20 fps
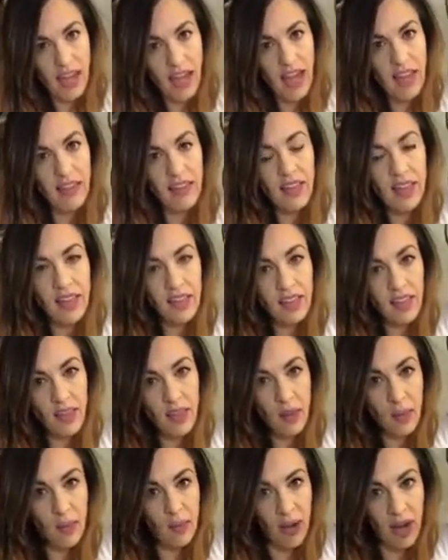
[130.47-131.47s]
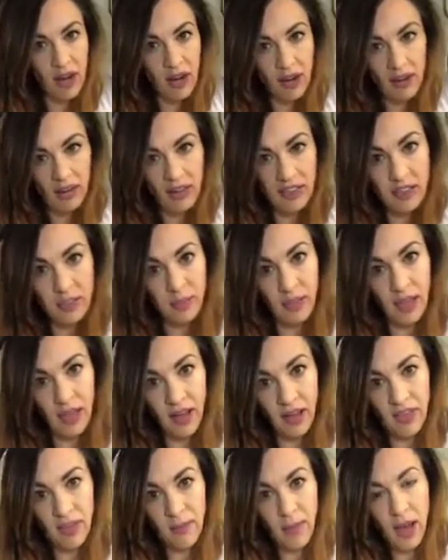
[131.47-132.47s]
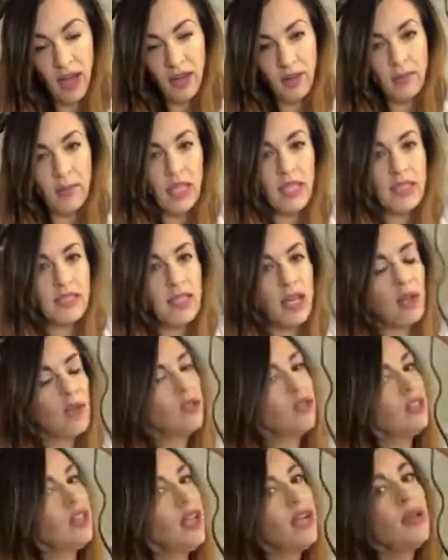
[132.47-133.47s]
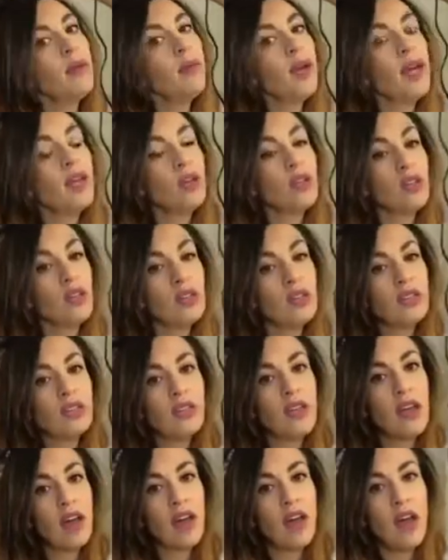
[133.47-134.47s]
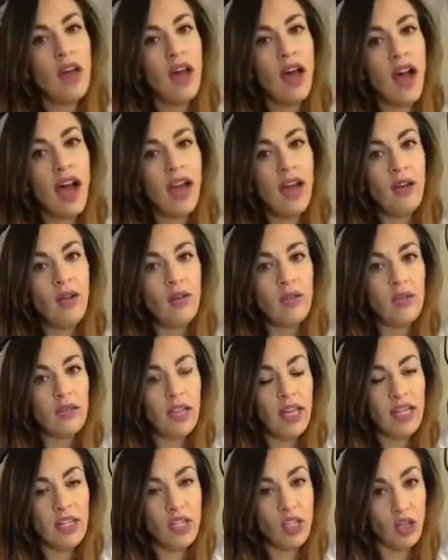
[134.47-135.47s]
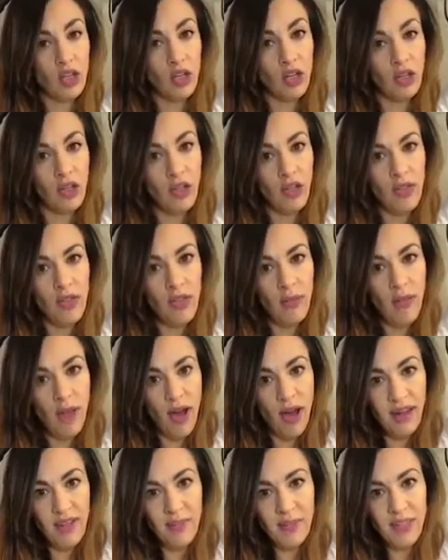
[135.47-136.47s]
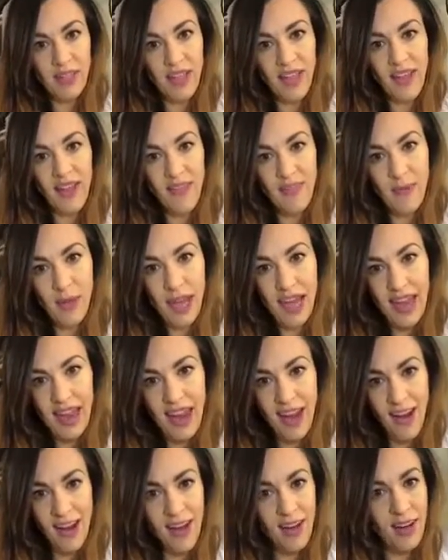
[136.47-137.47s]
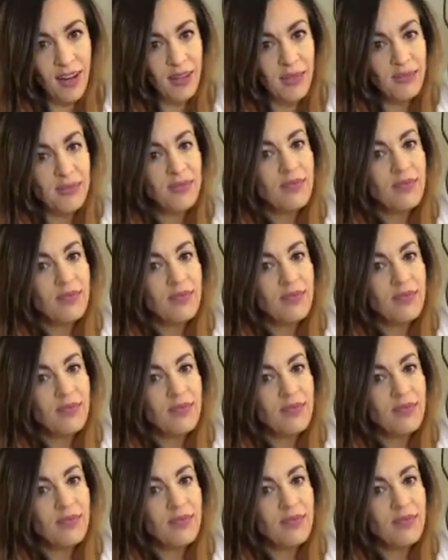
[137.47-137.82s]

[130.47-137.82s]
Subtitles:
And I like that the barrel is big on the bottom because I don't like my curls. I don't like to curl the bottoms of my hair.